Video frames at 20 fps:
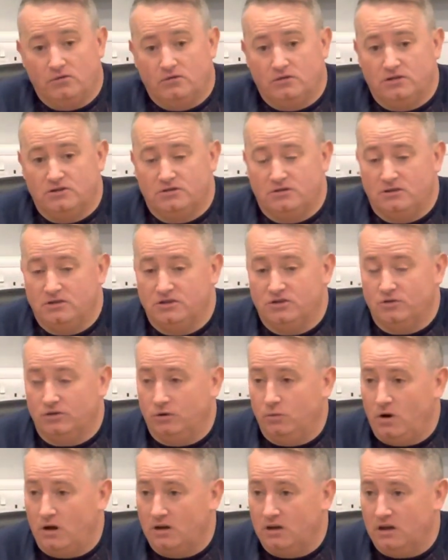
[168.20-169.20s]
This is only
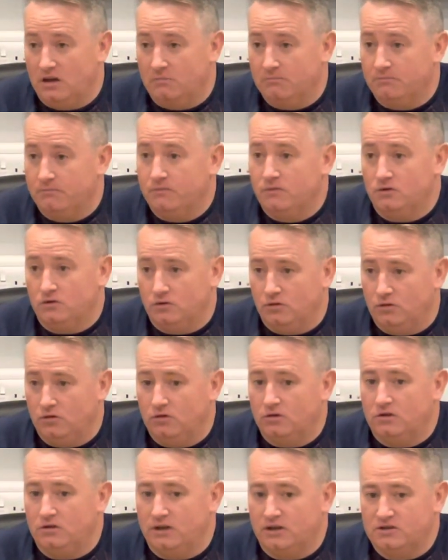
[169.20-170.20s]
one game.
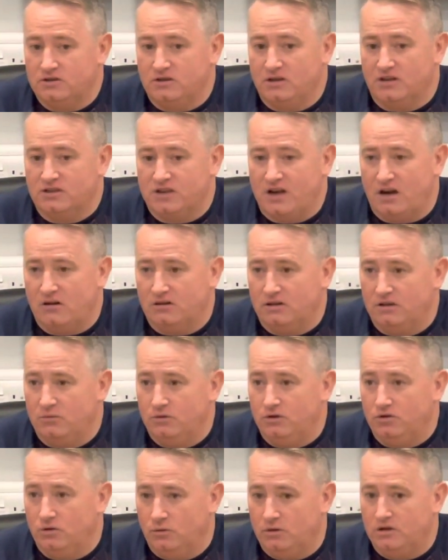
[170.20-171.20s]
Next Saturday we
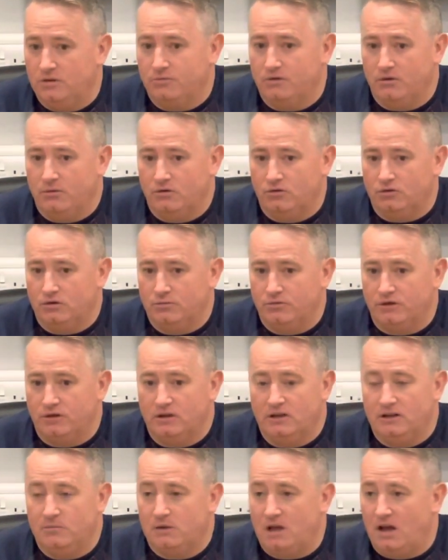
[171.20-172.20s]
know what Tipperary are going to bring.
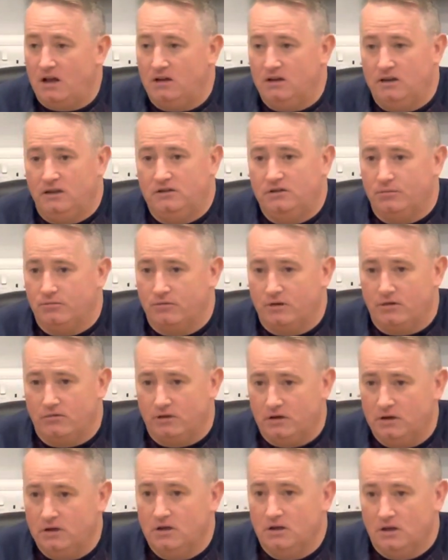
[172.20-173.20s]
Liam Cahill,
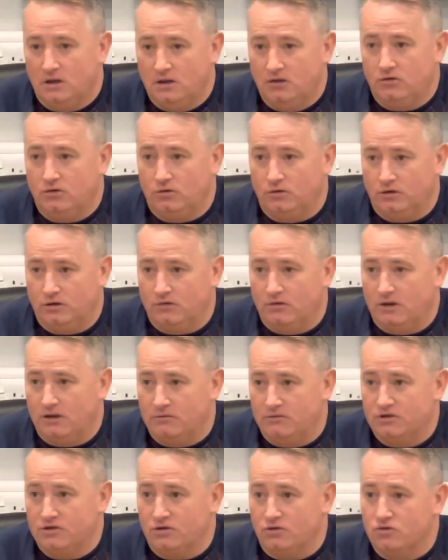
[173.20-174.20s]
Tipperary, they're on the
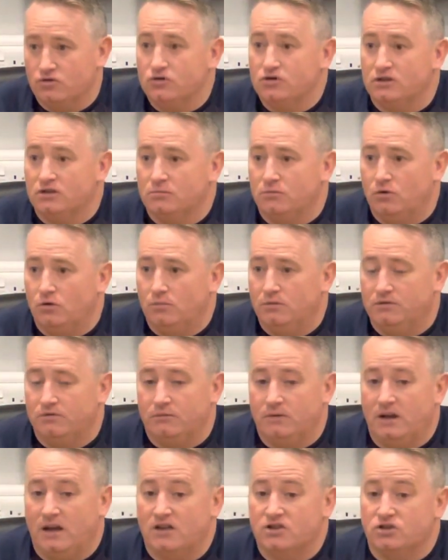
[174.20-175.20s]
resurgence at the moment
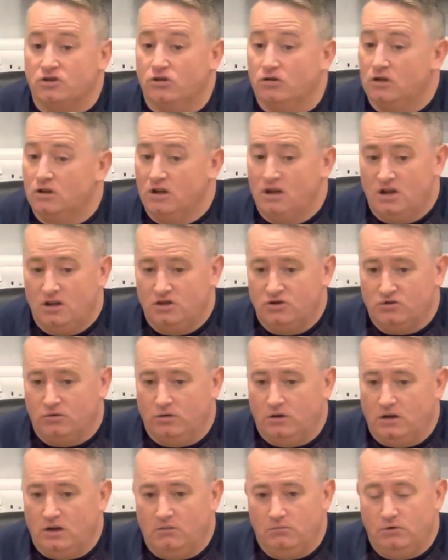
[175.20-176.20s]
from last year. So
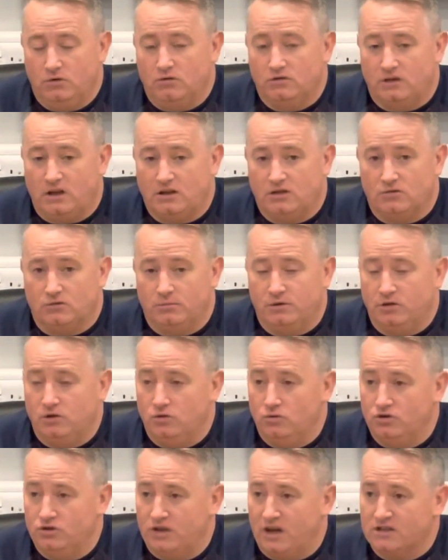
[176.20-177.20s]
that's going to be a
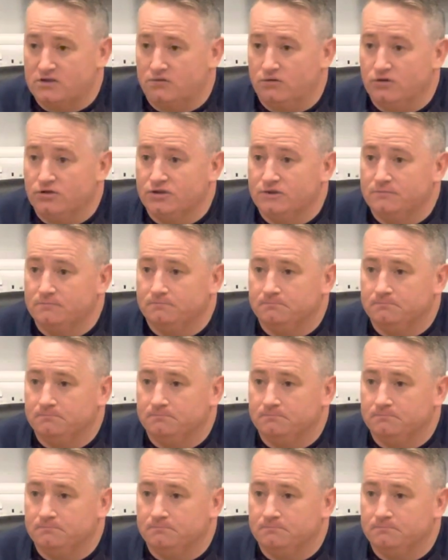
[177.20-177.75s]
huge task for us.